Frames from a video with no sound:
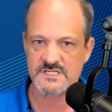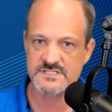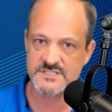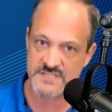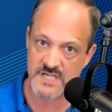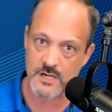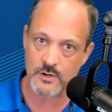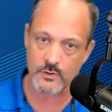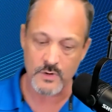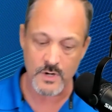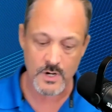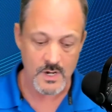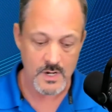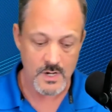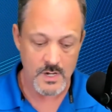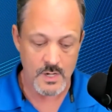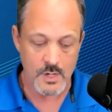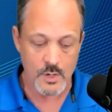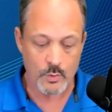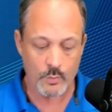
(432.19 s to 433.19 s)
So,
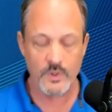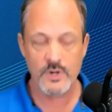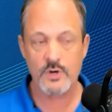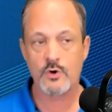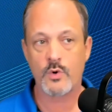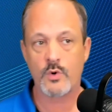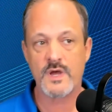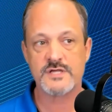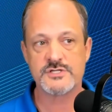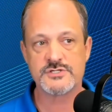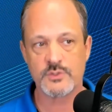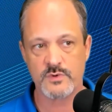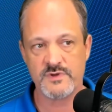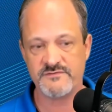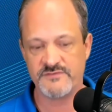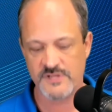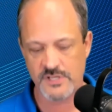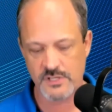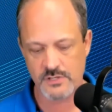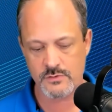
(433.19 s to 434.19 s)
real quick to
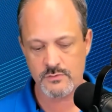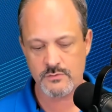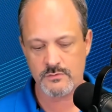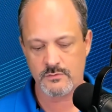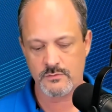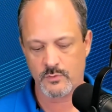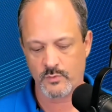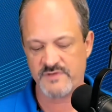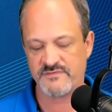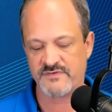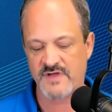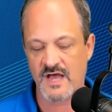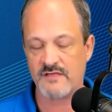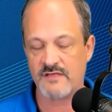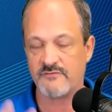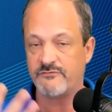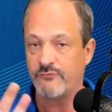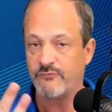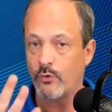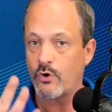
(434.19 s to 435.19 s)
review, we've
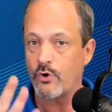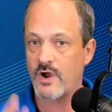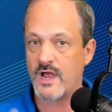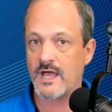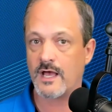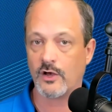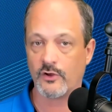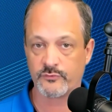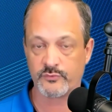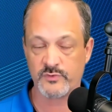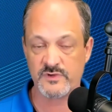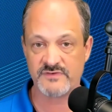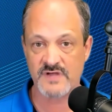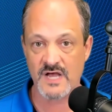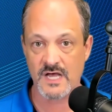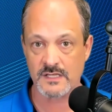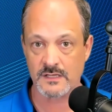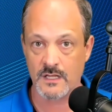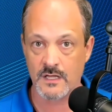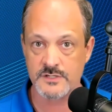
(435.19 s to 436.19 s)
got 4 L's. We've
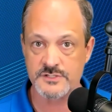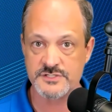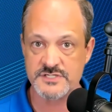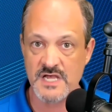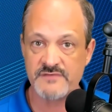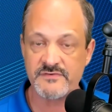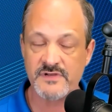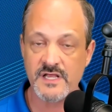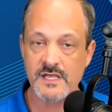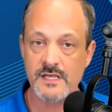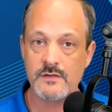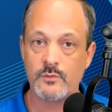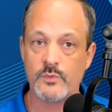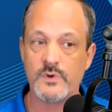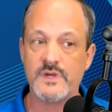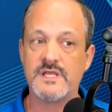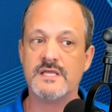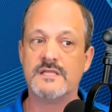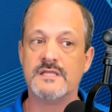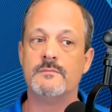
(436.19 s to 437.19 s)
got longevity.
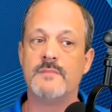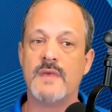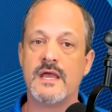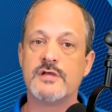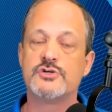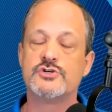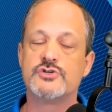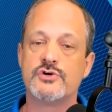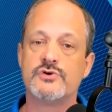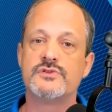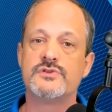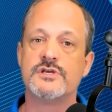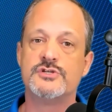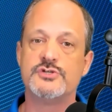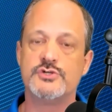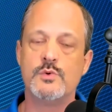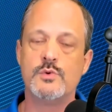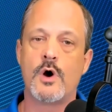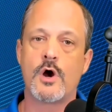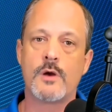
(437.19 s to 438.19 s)
We need to make sure
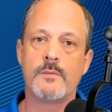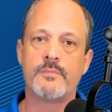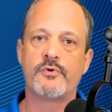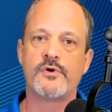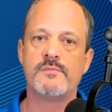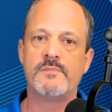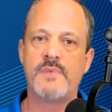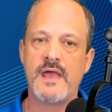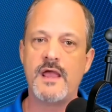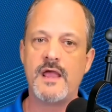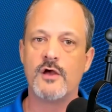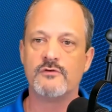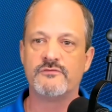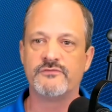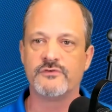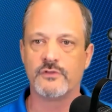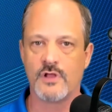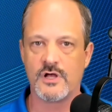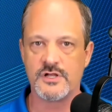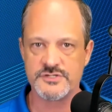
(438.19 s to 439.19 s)
that you are prepared
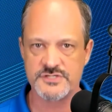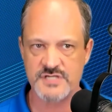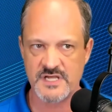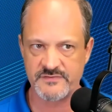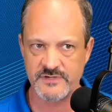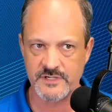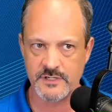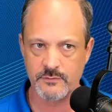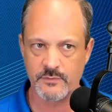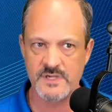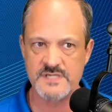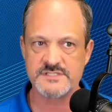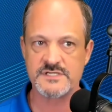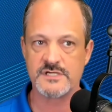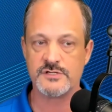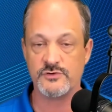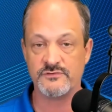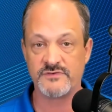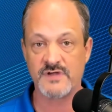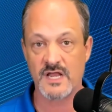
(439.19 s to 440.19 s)
for longevity risk
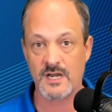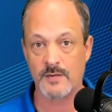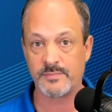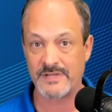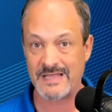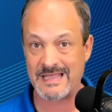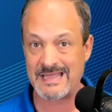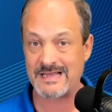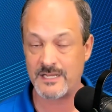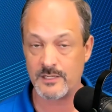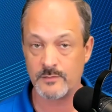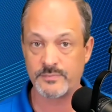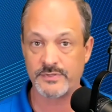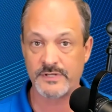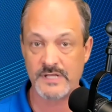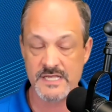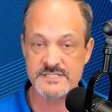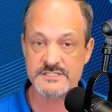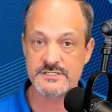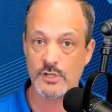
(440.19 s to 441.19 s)
and you've got a plan in
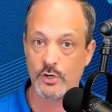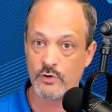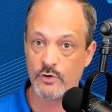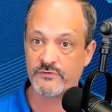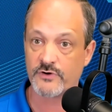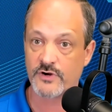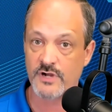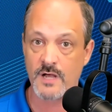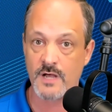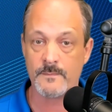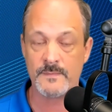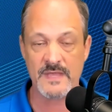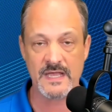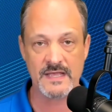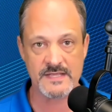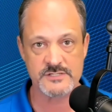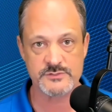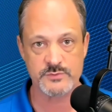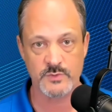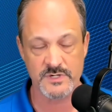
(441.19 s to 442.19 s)
place to overcome
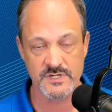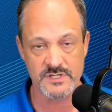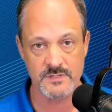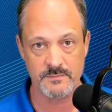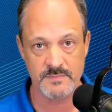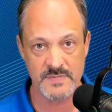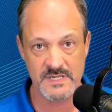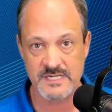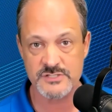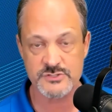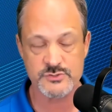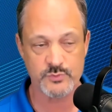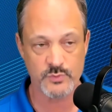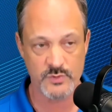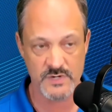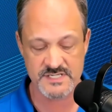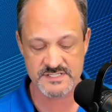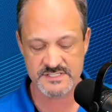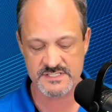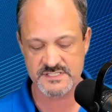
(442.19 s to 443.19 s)
that. That's one of the biggest
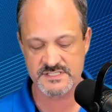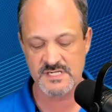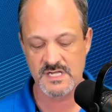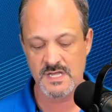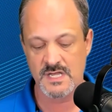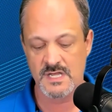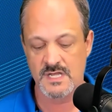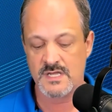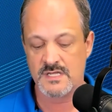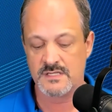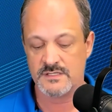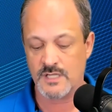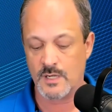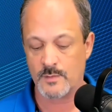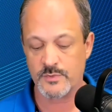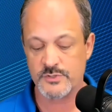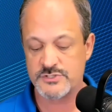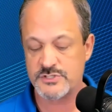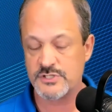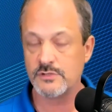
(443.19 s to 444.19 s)
risks.
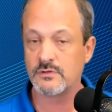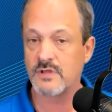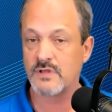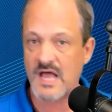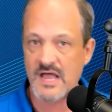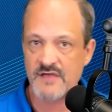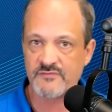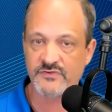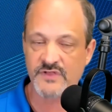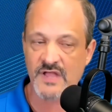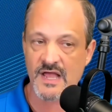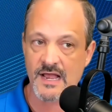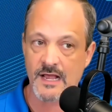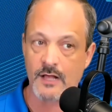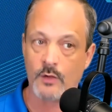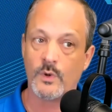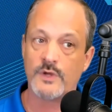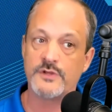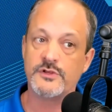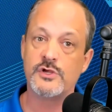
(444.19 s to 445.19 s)
Number 2,
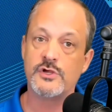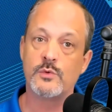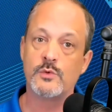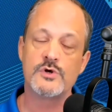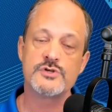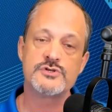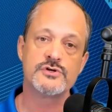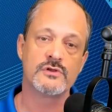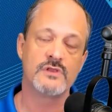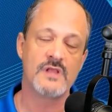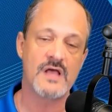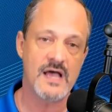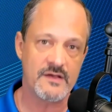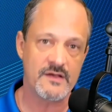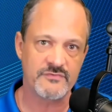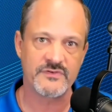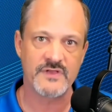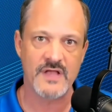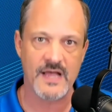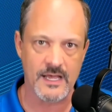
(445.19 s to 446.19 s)
lifestyle. What do you want your
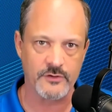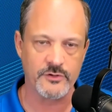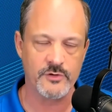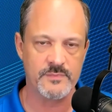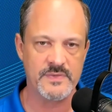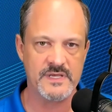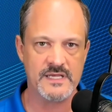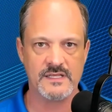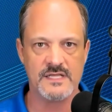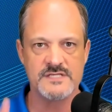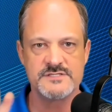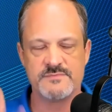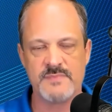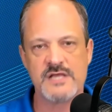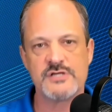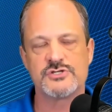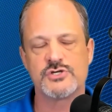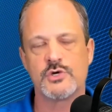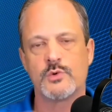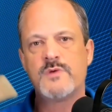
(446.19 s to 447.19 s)
lifestyle to be? Let's
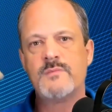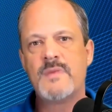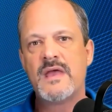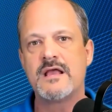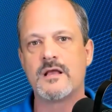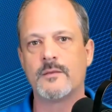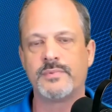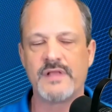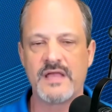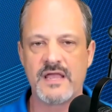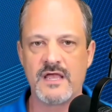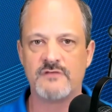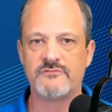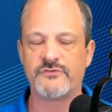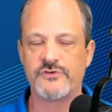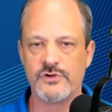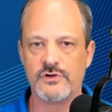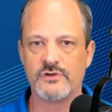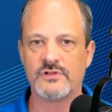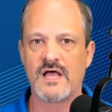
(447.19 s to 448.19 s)
make sure we make a plan
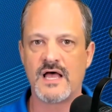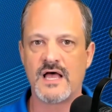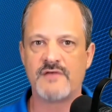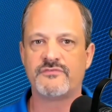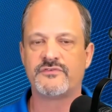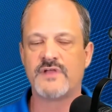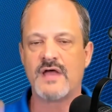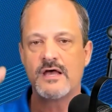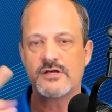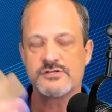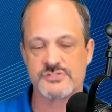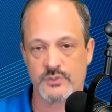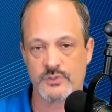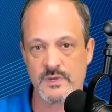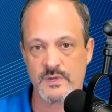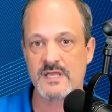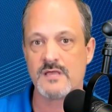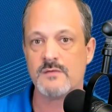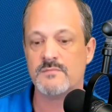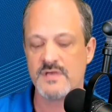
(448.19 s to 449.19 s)
for your lifestyle
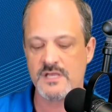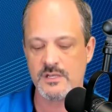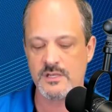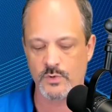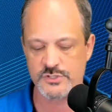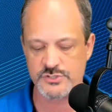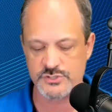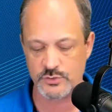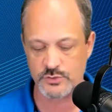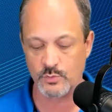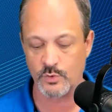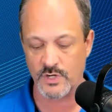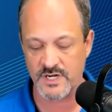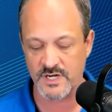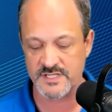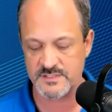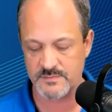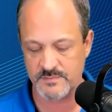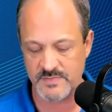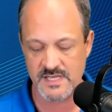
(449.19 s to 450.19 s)
so it can be what you
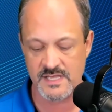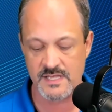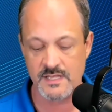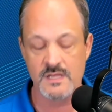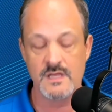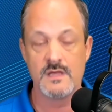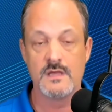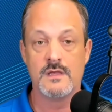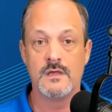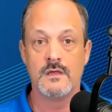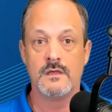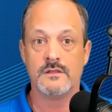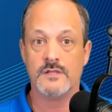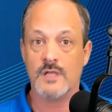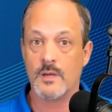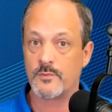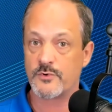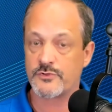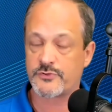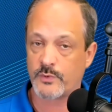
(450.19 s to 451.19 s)
want it to be.
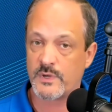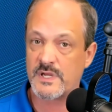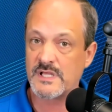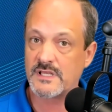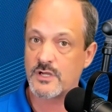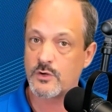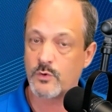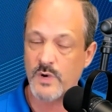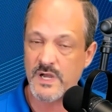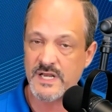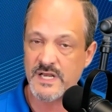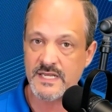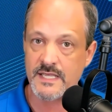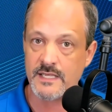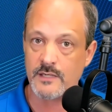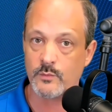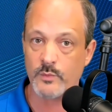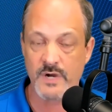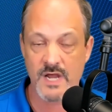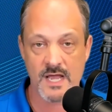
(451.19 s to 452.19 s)
Number 3,
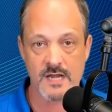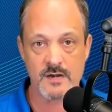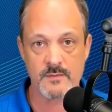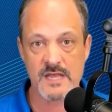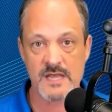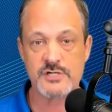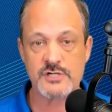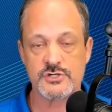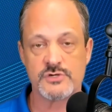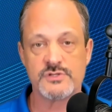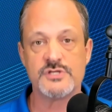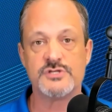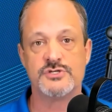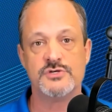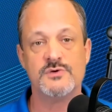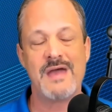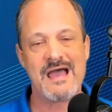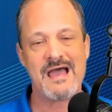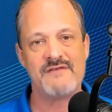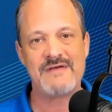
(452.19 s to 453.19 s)
liquidity. We got to make sure that
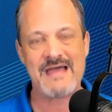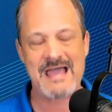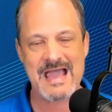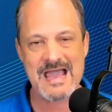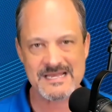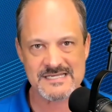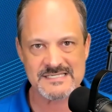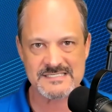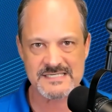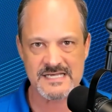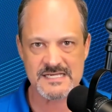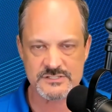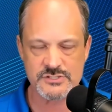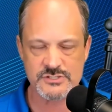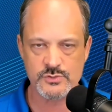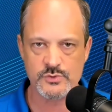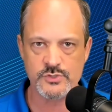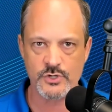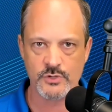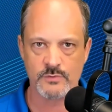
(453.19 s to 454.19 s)
you have access
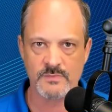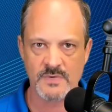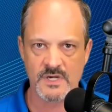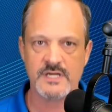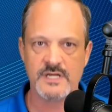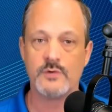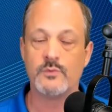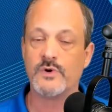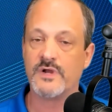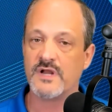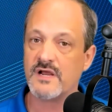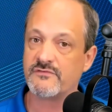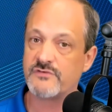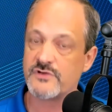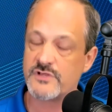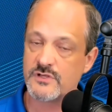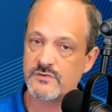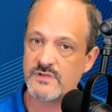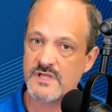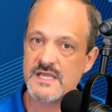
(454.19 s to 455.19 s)
to your money whenever
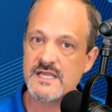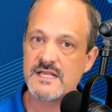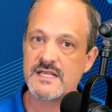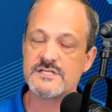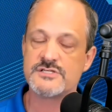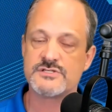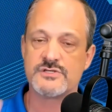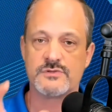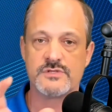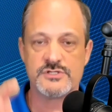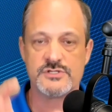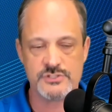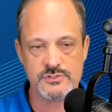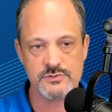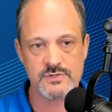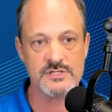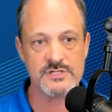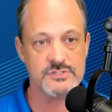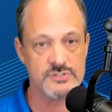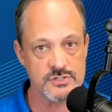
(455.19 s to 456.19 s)
you need it so that
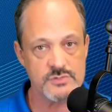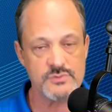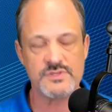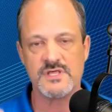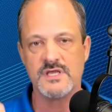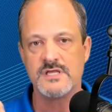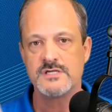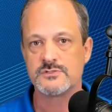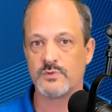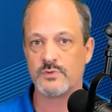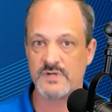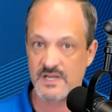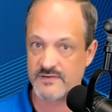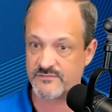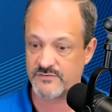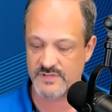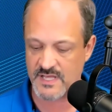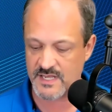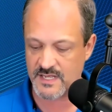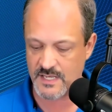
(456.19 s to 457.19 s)
you can do things
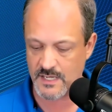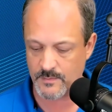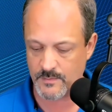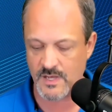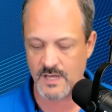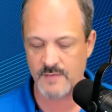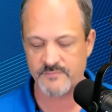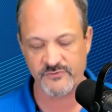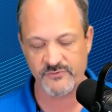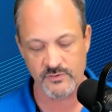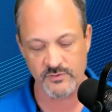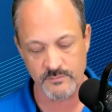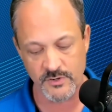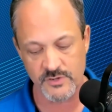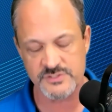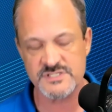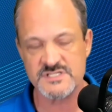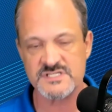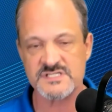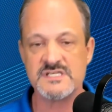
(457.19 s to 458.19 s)
whenever they come up for
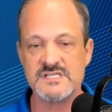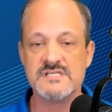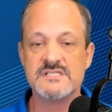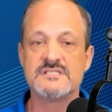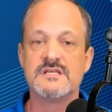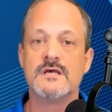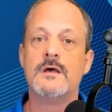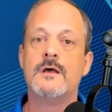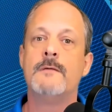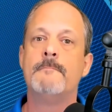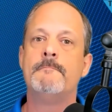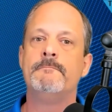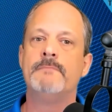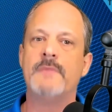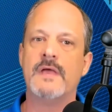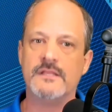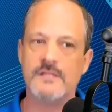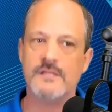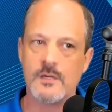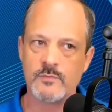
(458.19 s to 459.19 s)
emergencies.
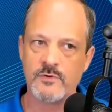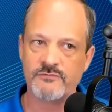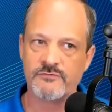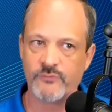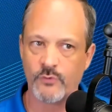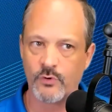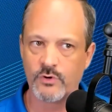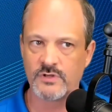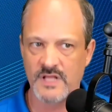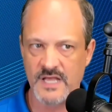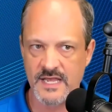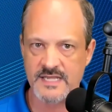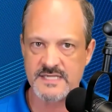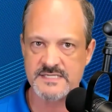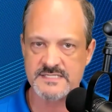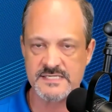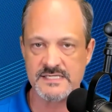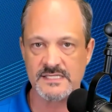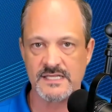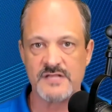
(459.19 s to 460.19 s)
And number 4,
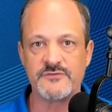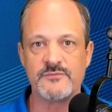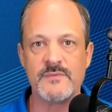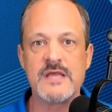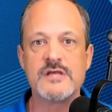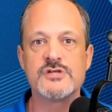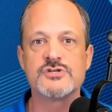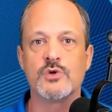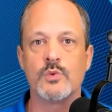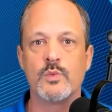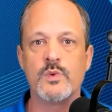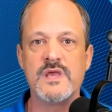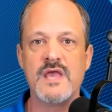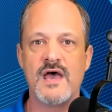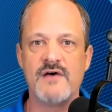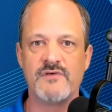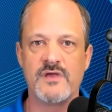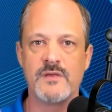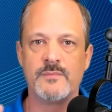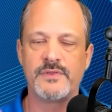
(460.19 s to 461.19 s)
legacy. Let's make sure we
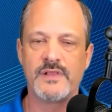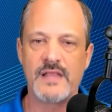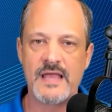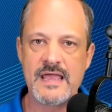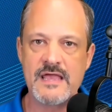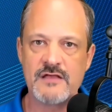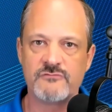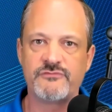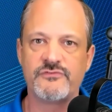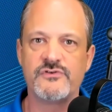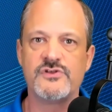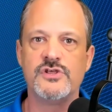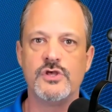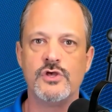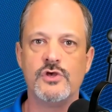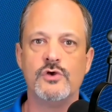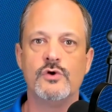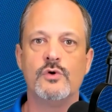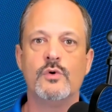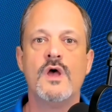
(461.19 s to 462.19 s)
have a plan for
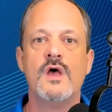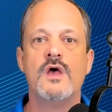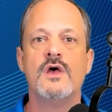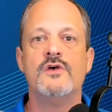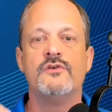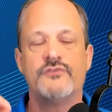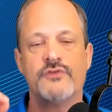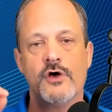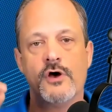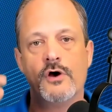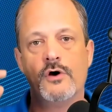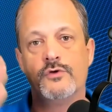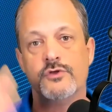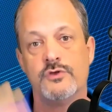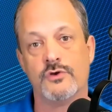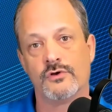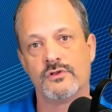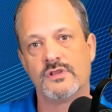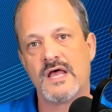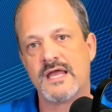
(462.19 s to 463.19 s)
you so
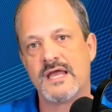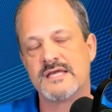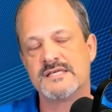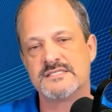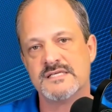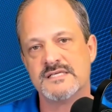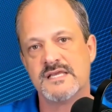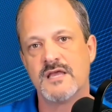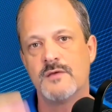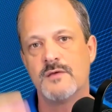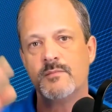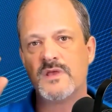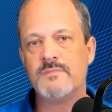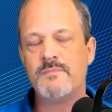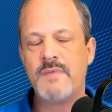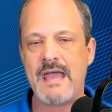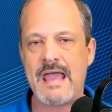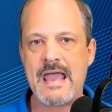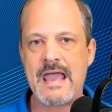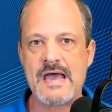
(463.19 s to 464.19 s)
your legacy can be
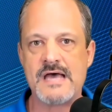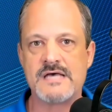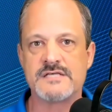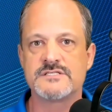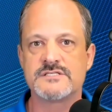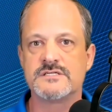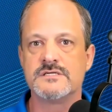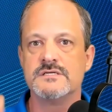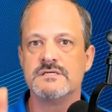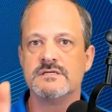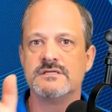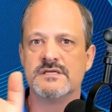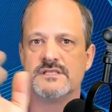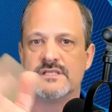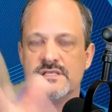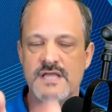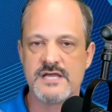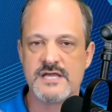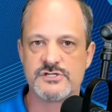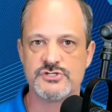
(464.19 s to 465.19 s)
passed to
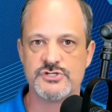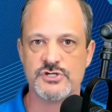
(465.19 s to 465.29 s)
the next